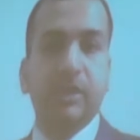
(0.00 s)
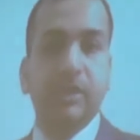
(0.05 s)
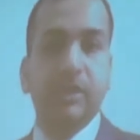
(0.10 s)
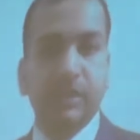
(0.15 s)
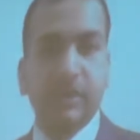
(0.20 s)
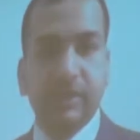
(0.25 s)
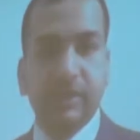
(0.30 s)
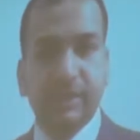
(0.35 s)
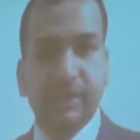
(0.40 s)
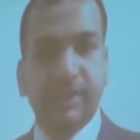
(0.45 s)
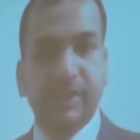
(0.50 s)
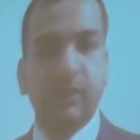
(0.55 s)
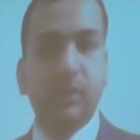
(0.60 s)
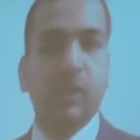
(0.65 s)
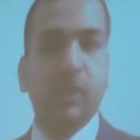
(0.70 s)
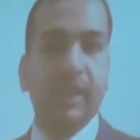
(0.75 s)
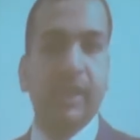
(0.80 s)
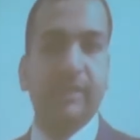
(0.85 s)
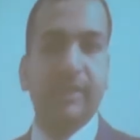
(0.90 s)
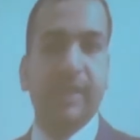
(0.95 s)
this is just
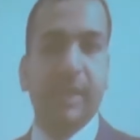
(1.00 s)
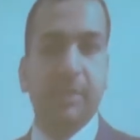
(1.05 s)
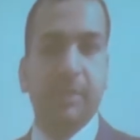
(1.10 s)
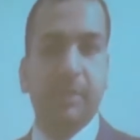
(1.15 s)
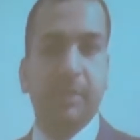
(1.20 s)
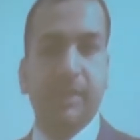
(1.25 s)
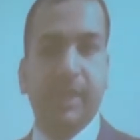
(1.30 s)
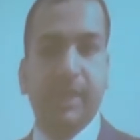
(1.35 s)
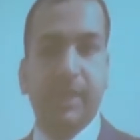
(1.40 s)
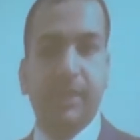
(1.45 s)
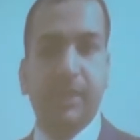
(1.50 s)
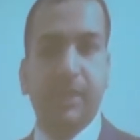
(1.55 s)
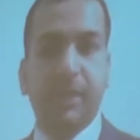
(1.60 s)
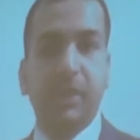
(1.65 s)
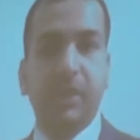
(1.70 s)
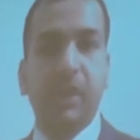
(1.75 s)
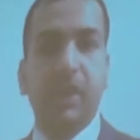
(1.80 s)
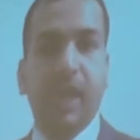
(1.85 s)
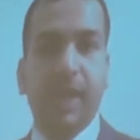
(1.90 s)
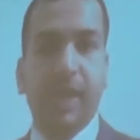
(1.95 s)
one example that
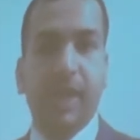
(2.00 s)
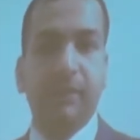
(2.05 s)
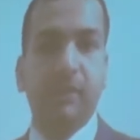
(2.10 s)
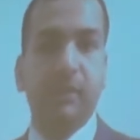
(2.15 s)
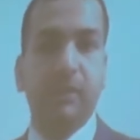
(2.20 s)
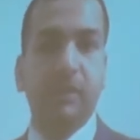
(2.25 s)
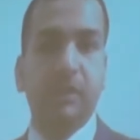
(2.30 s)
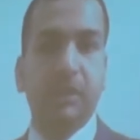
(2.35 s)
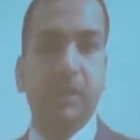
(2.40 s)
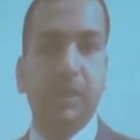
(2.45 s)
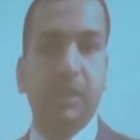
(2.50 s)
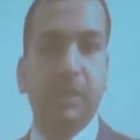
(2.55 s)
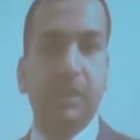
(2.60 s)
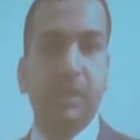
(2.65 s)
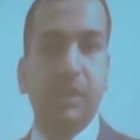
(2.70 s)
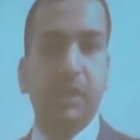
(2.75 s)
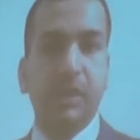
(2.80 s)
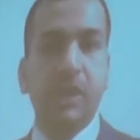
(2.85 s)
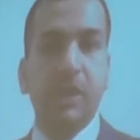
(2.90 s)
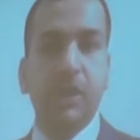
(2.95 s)

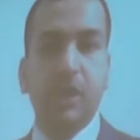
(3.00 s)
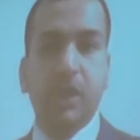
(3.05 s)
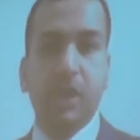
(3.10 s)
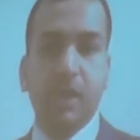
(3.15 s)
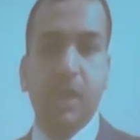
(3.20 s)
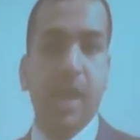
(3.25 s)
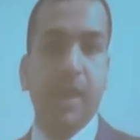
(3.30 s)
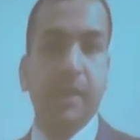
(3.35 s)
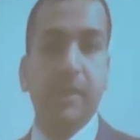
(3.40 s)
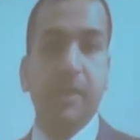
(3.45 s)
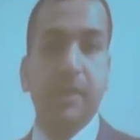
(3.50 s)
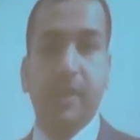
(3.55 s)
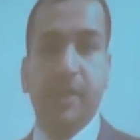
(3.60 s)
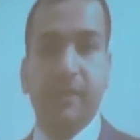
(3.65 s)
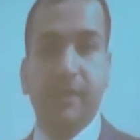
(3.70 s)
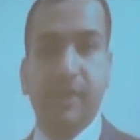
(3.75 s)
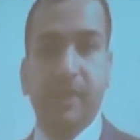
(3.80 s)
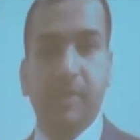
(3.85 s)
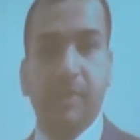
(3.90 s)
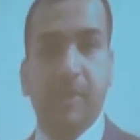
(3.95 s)
you cannot do
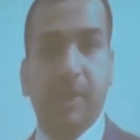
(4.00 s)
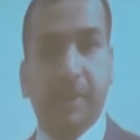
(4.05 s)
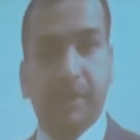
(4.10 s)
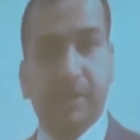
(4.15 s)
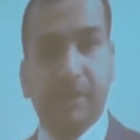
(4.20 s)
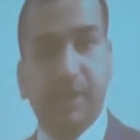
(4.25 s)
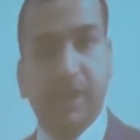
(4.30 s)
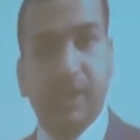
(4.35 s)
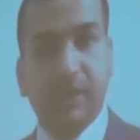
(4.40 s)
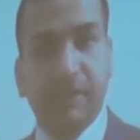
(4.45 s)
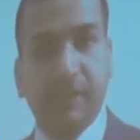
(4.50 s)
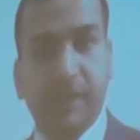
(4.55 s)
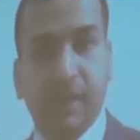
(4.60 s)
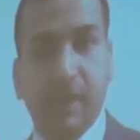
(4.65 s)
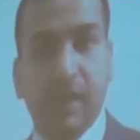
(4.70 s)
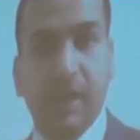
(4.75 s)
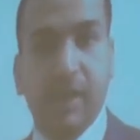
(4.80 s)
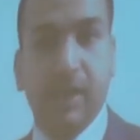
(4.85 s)
everything by yourself and